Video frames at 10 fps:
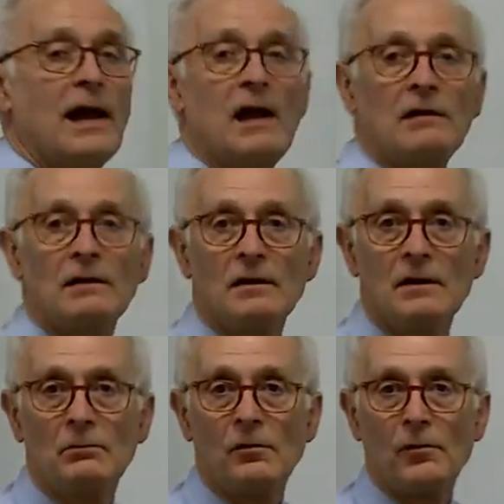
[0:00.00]
out
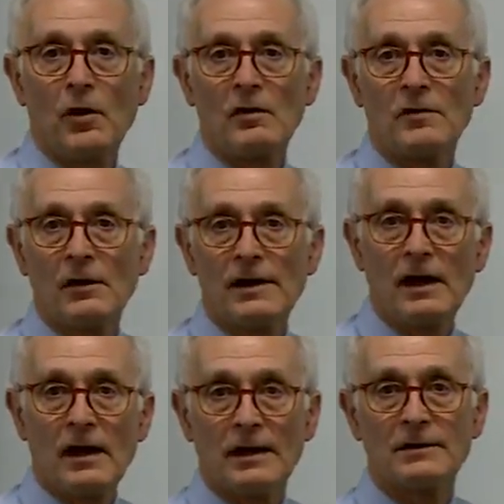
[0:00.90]
before our very
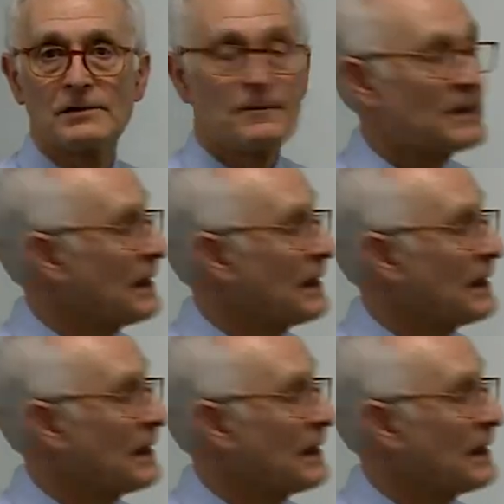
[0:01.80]
eyes.